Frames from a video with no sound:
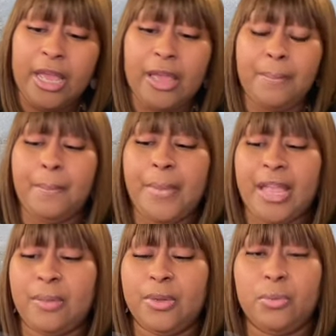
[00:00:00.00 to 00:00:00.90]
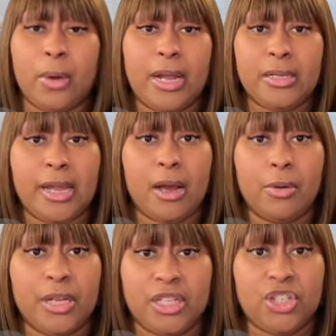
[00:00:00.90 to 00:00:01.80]
And maybe right
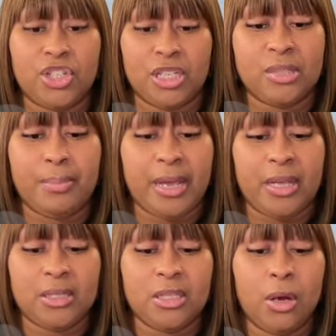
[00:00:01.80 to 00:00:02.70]
now is just best.